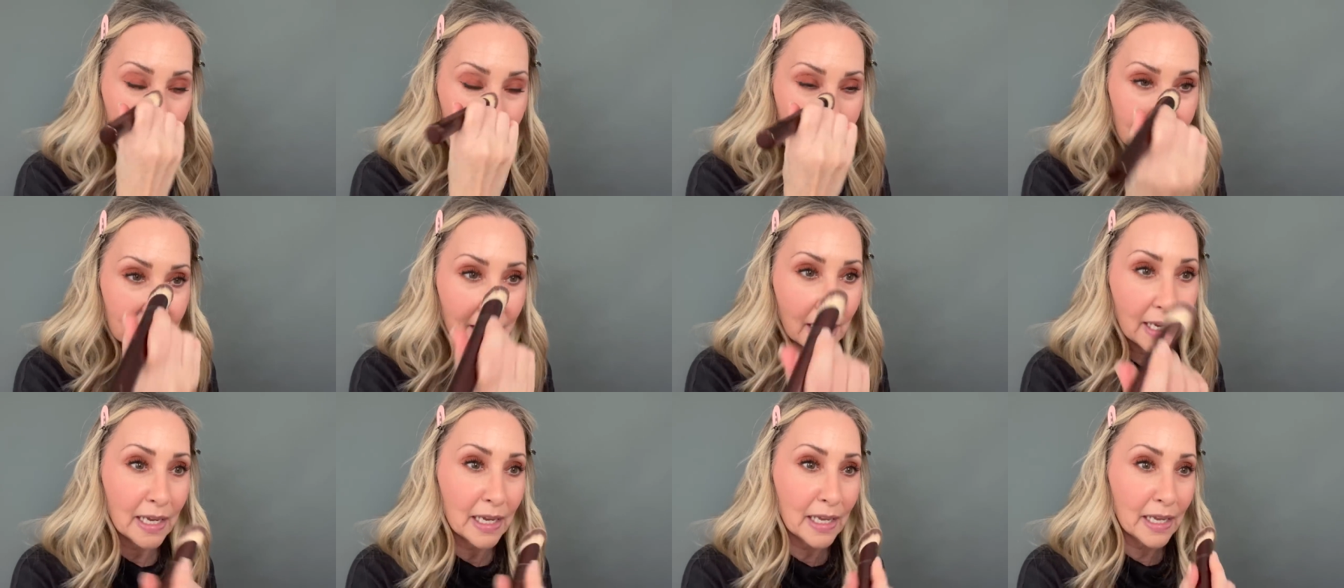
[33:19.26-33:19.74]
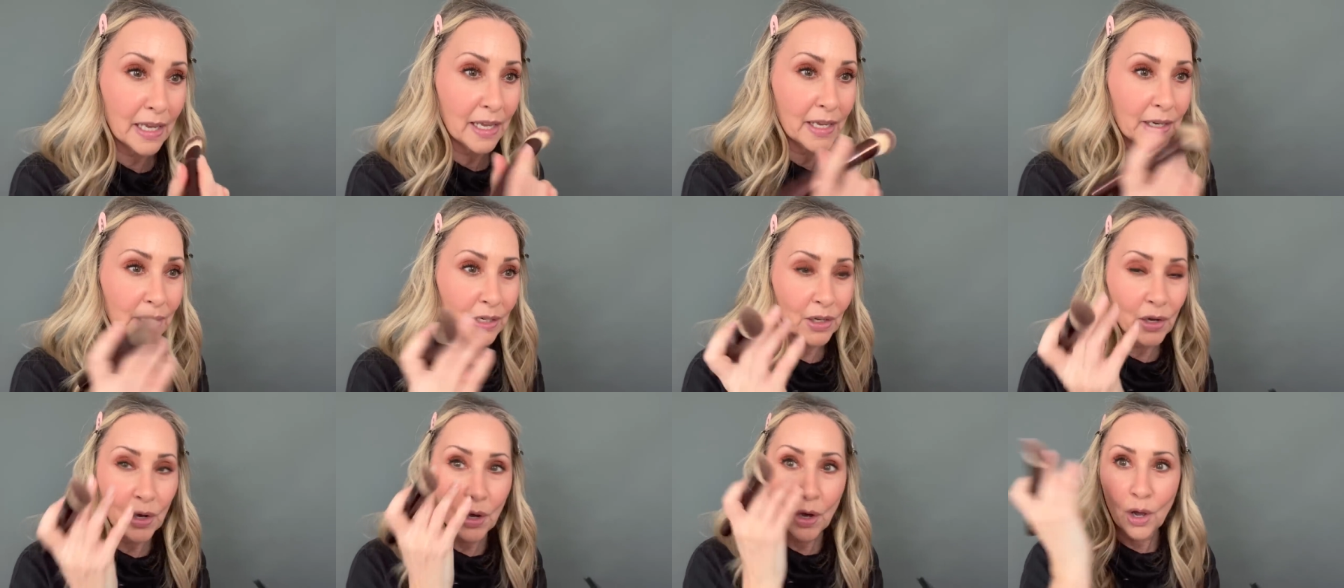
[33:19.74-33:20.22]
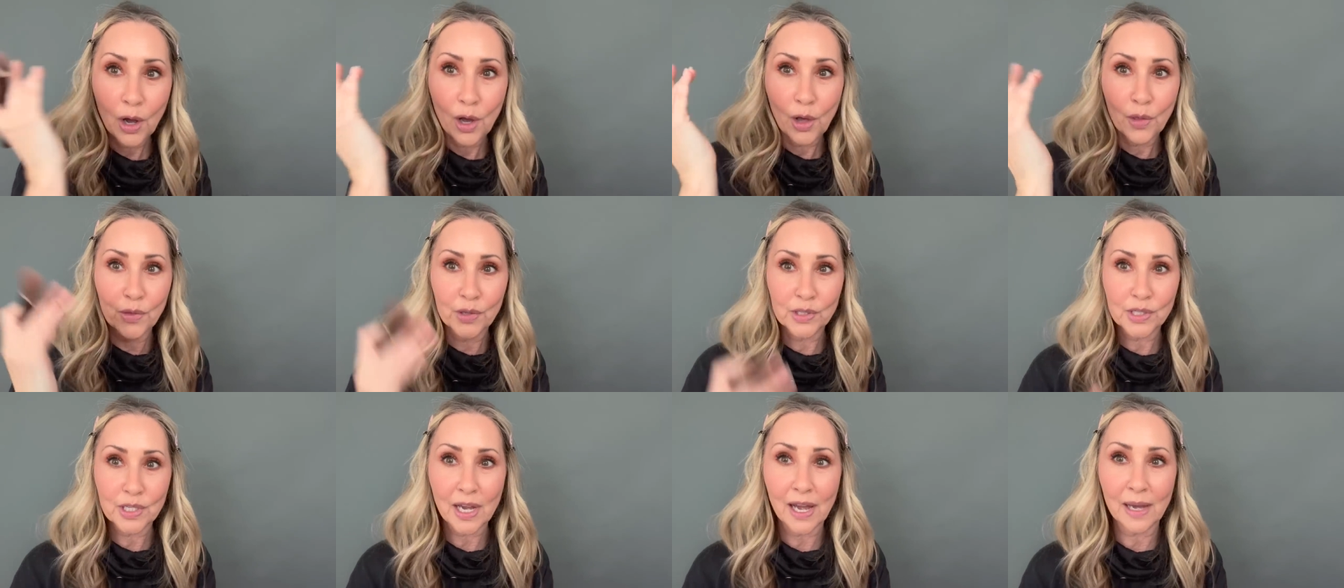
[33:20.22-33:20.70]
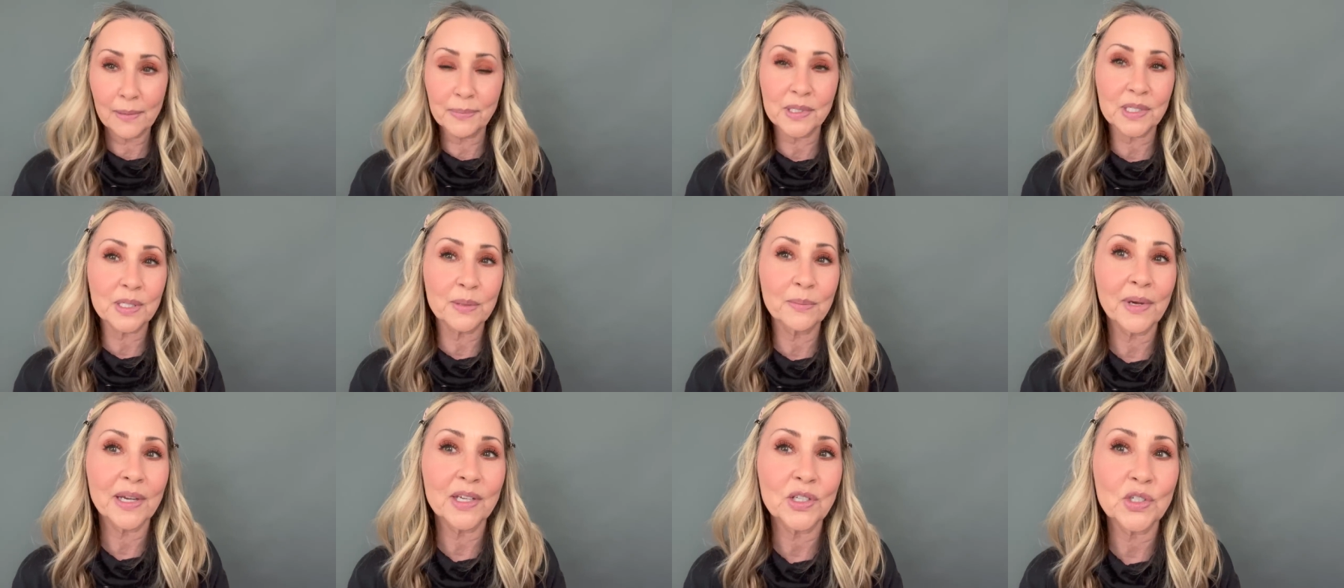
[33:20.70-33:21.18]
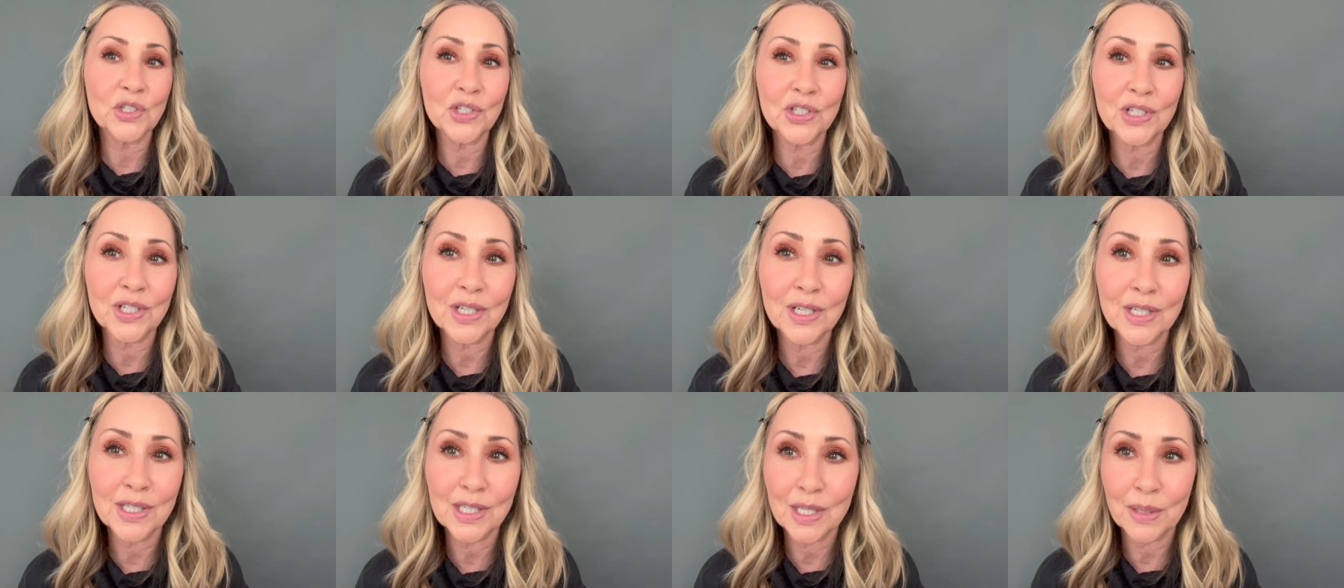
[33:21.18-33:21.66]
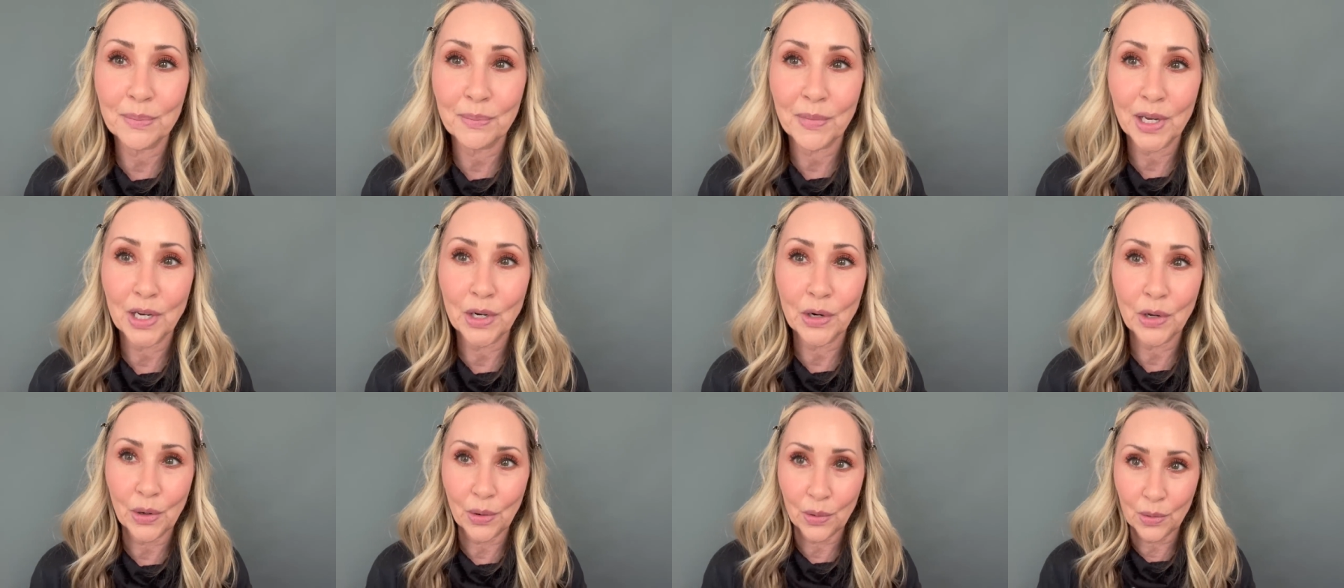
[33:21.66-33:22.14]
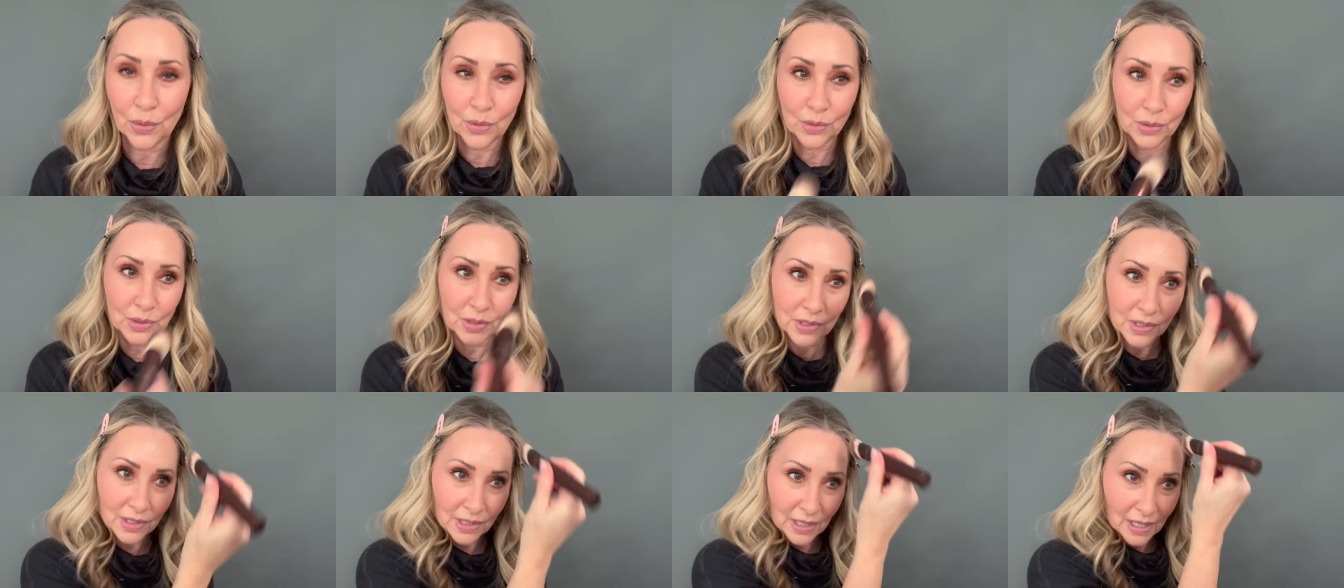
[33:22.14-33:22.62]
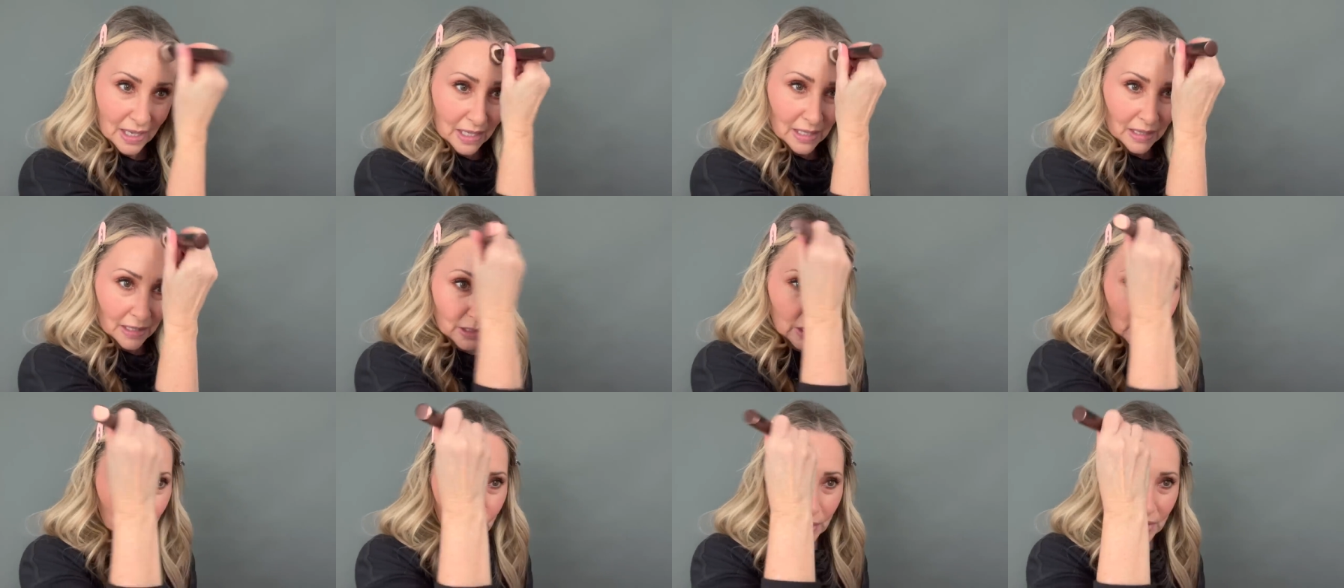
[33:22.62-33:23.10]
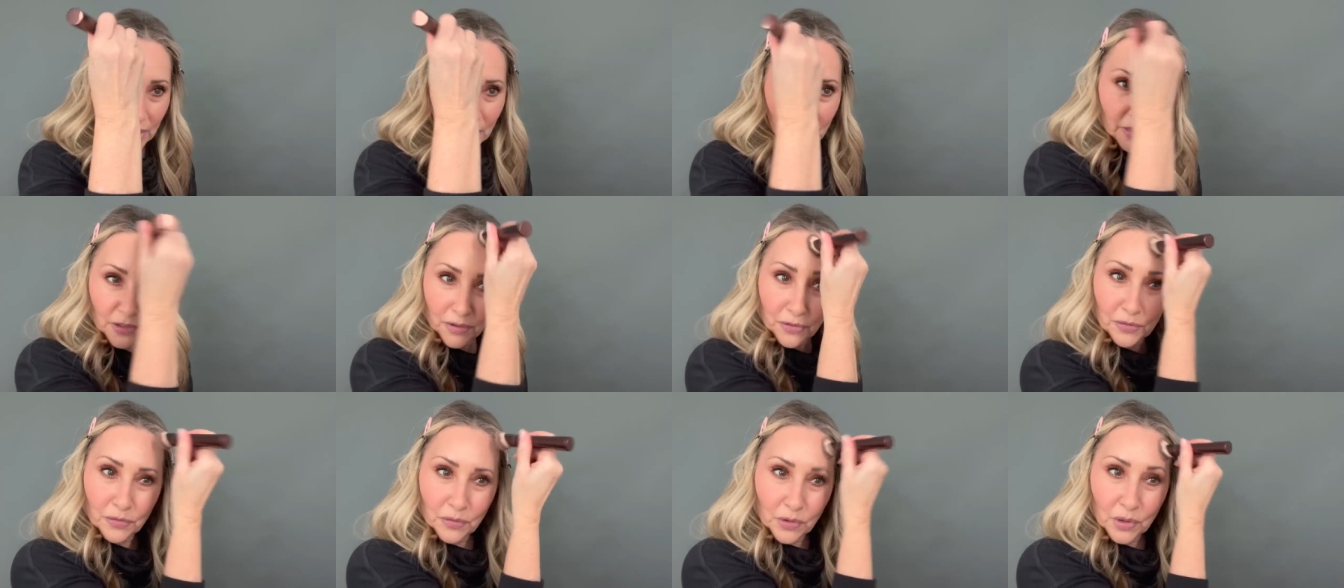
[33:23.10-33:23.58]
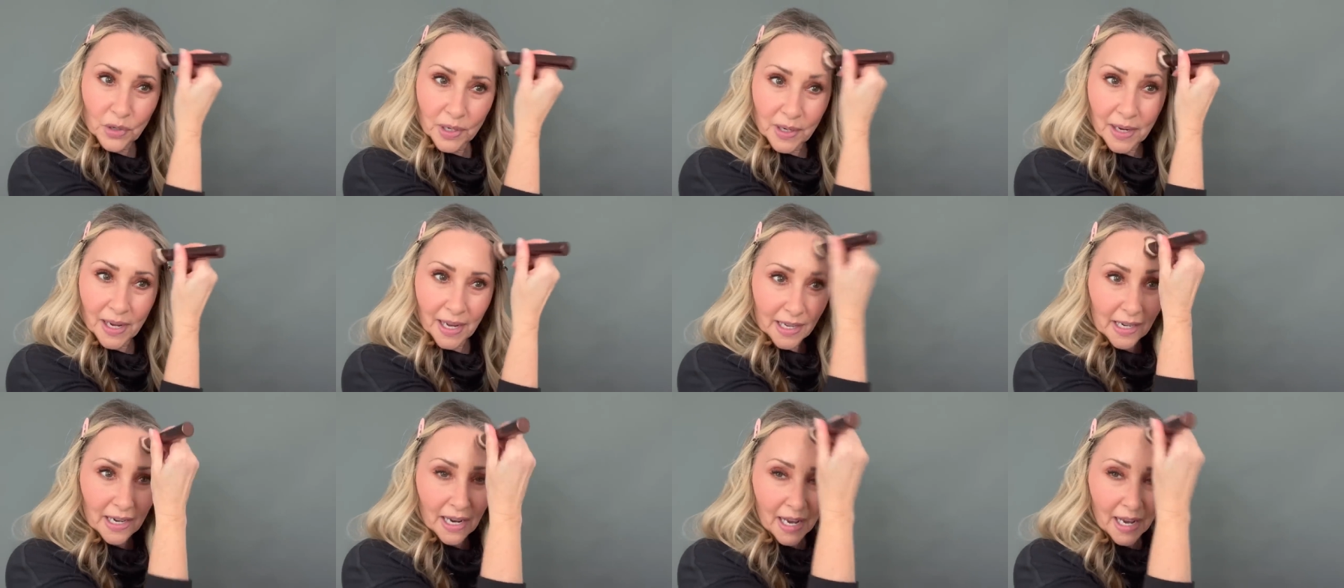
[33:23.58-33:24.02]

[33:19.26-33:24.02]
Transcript: tan on the tops of my cheeks and my nose, a little bit on the forehead.